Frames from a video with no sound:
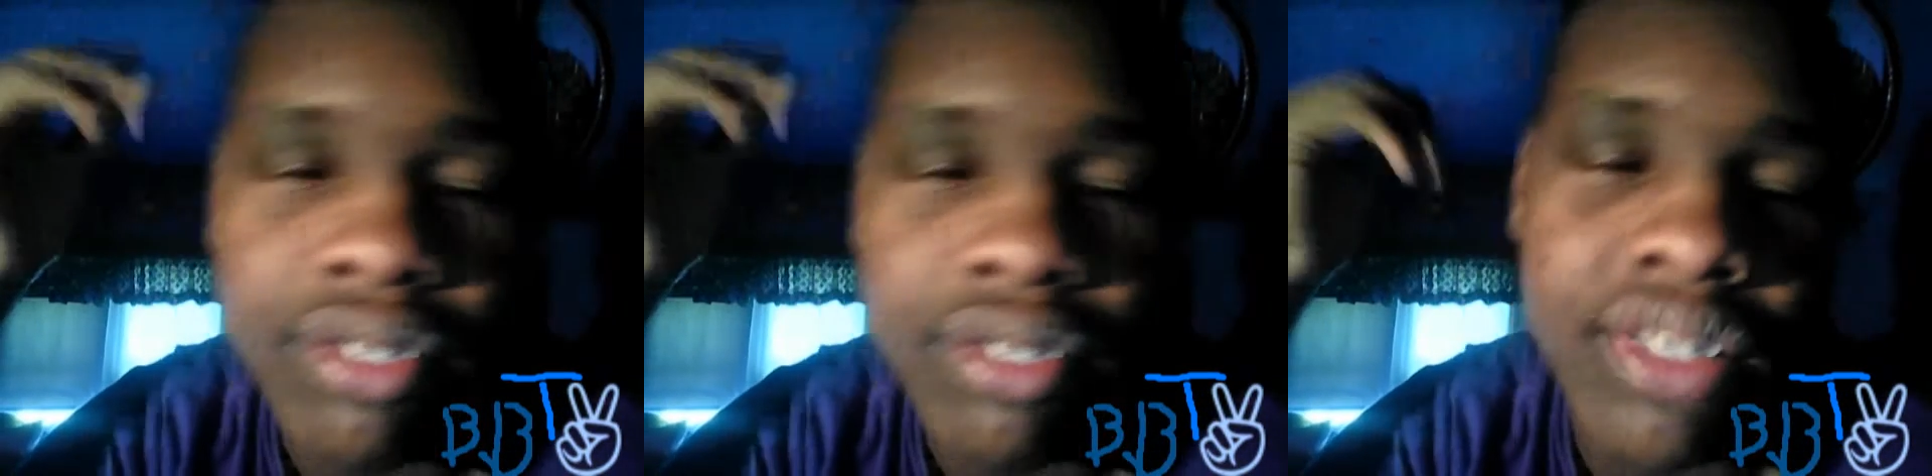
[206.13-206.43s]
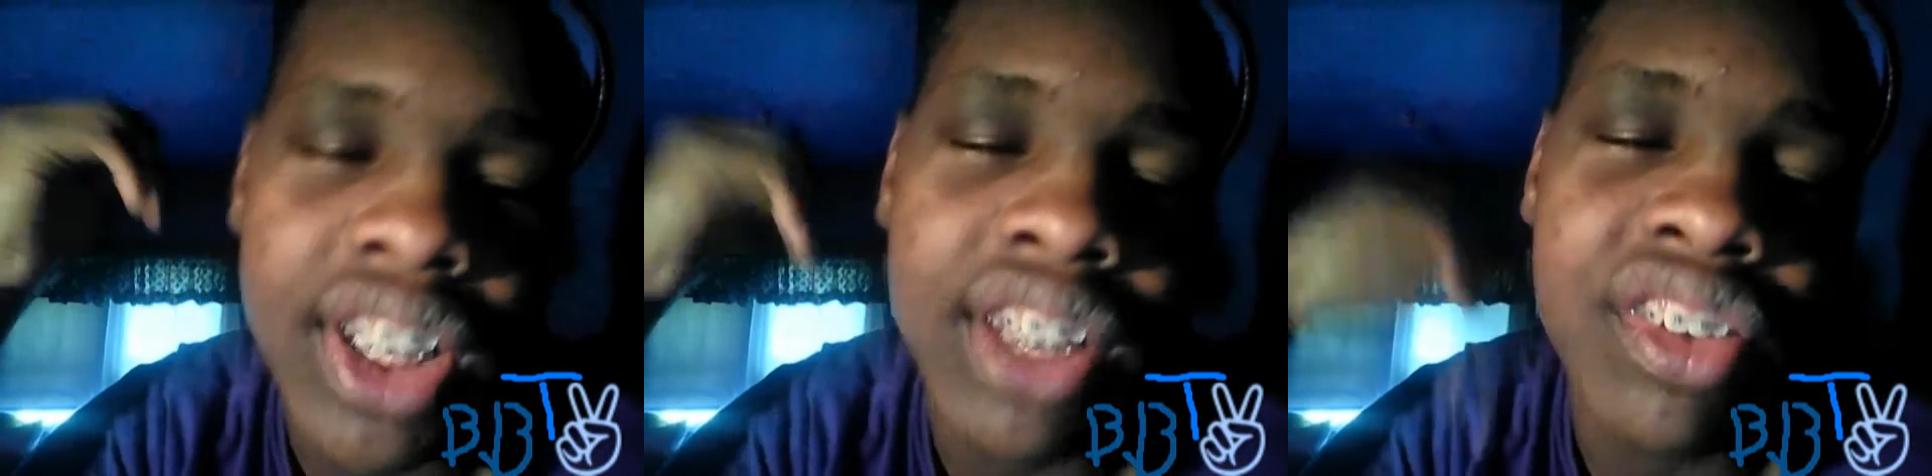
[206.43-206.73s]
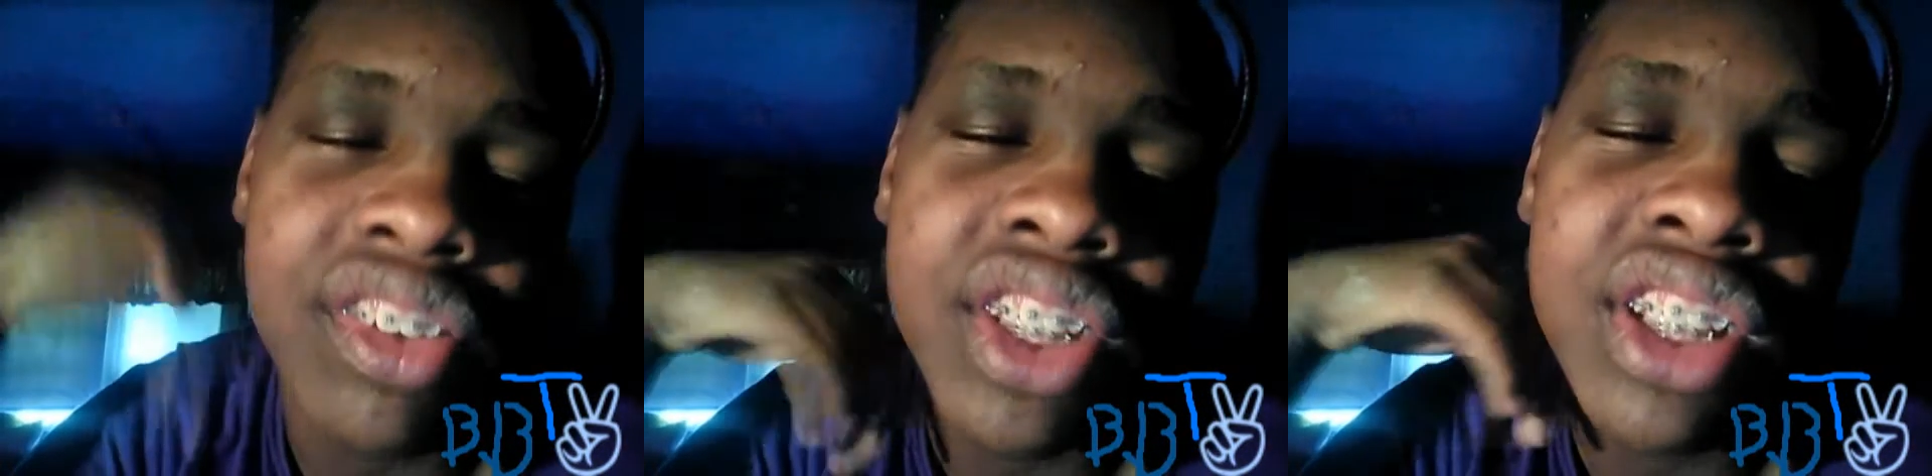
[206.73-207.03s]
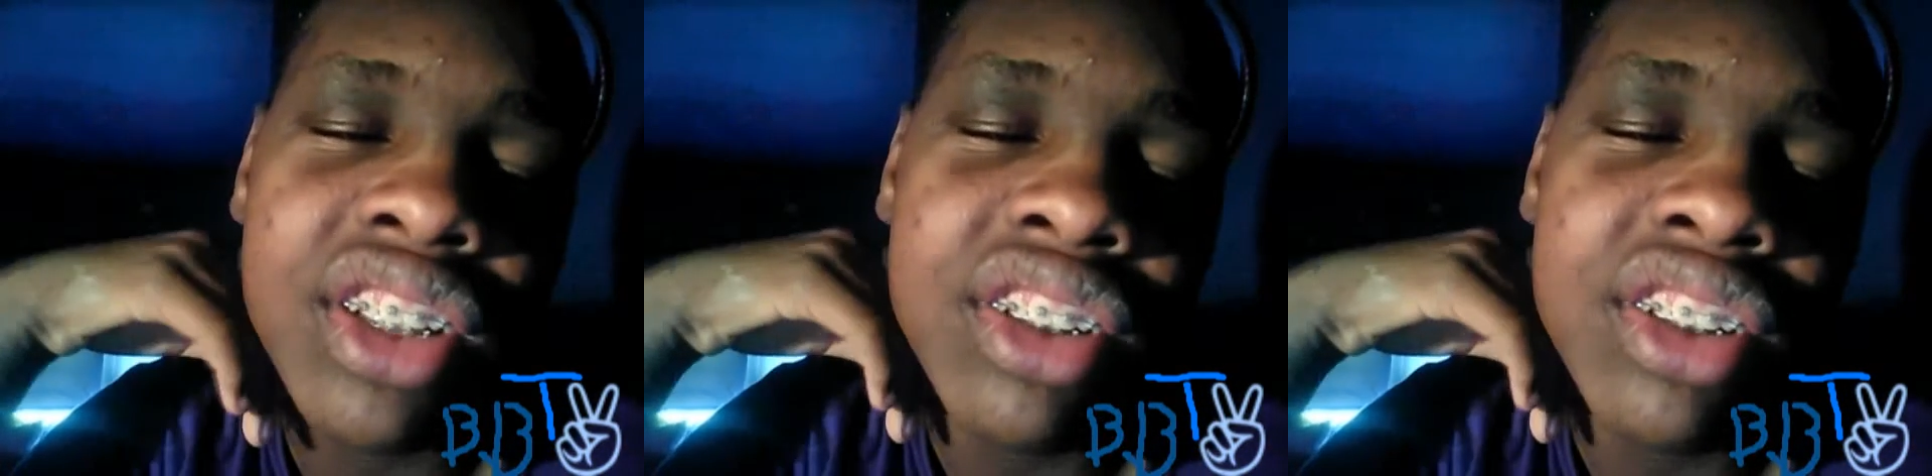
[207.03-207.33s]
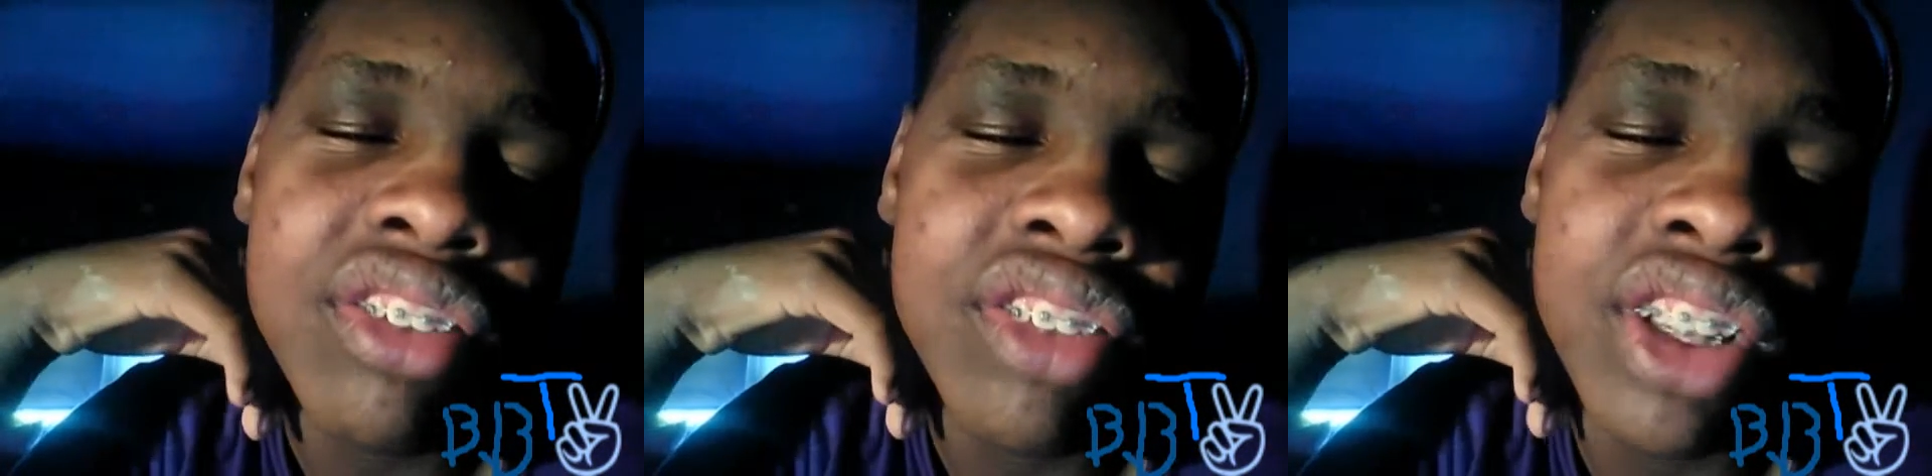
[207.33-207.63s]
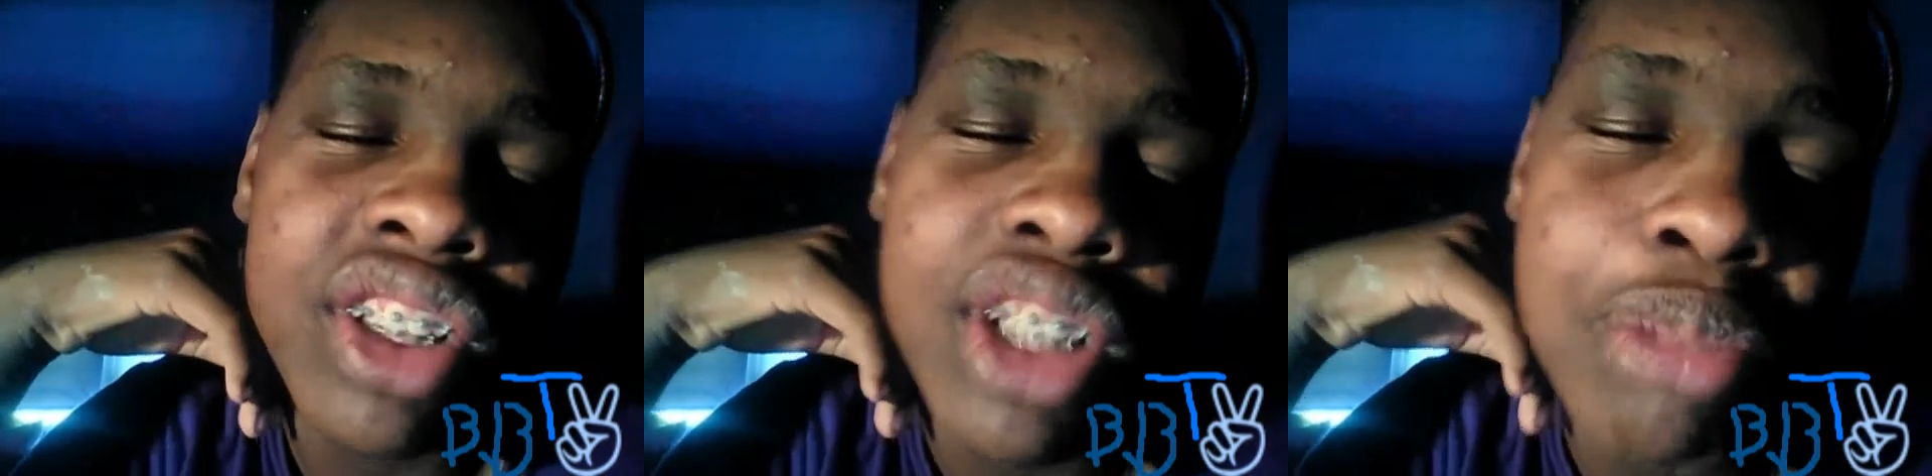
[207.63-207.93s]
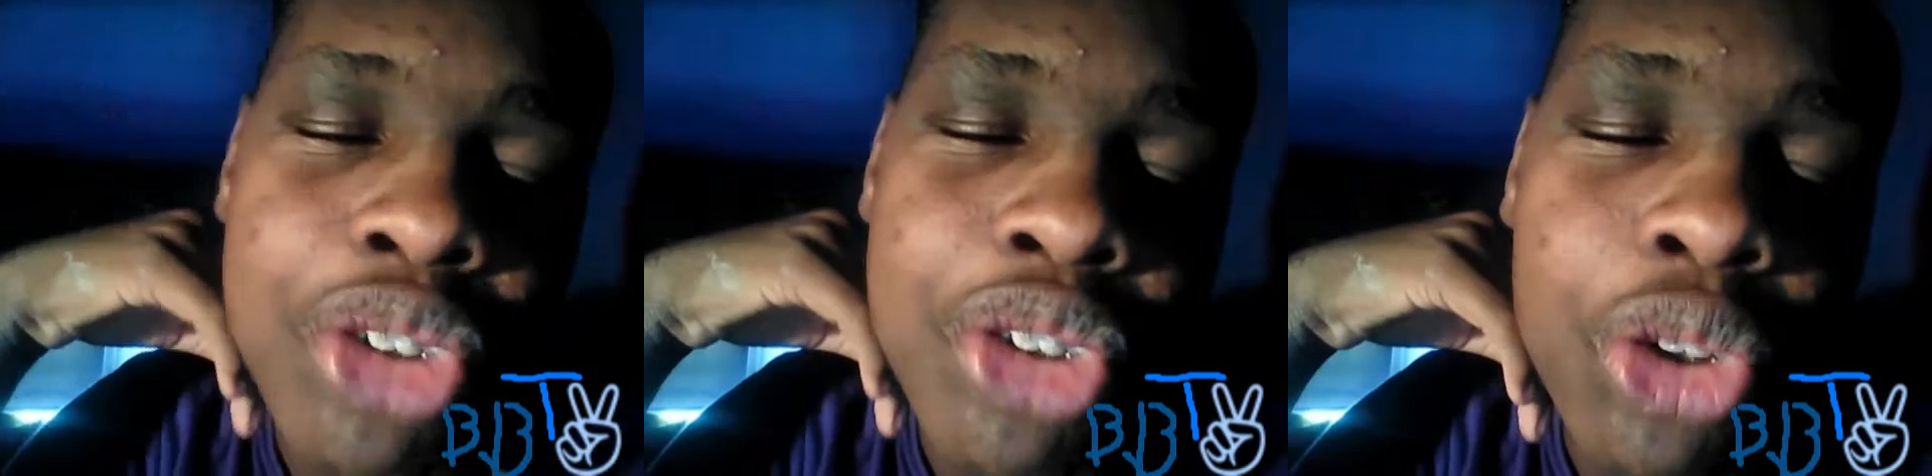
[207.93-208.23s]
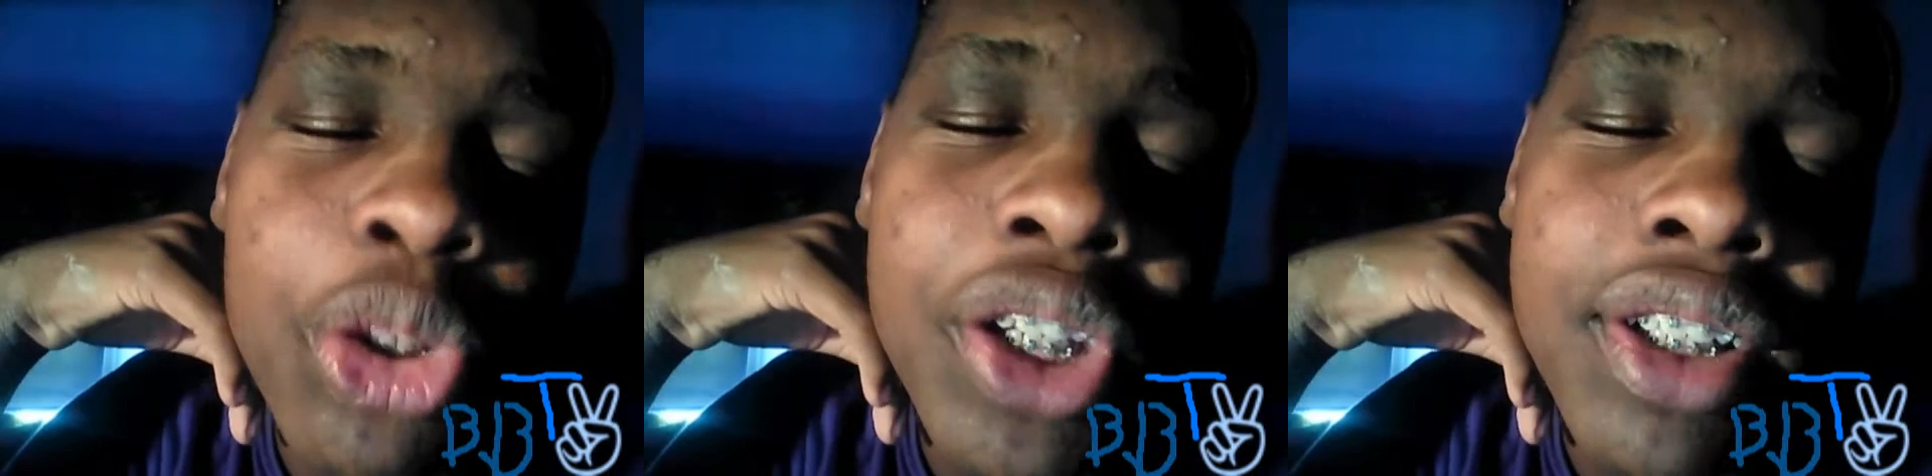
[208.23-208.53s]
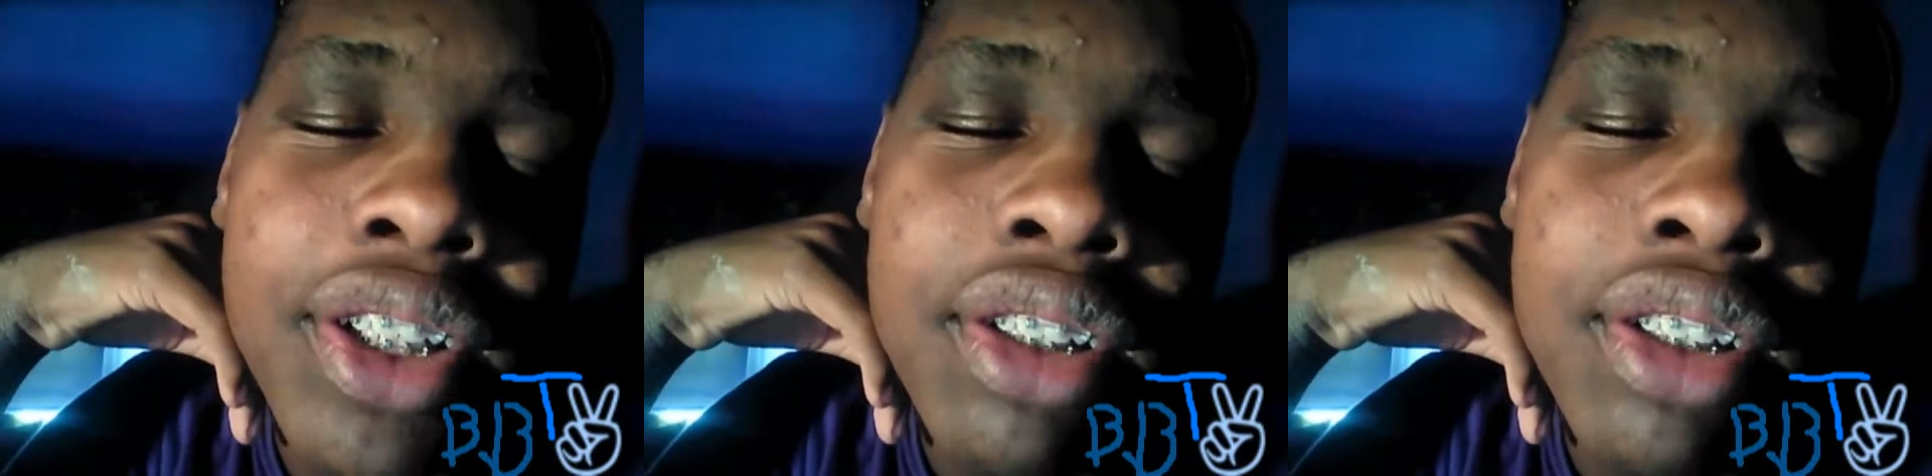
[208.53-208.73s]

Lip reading: and then the lips join,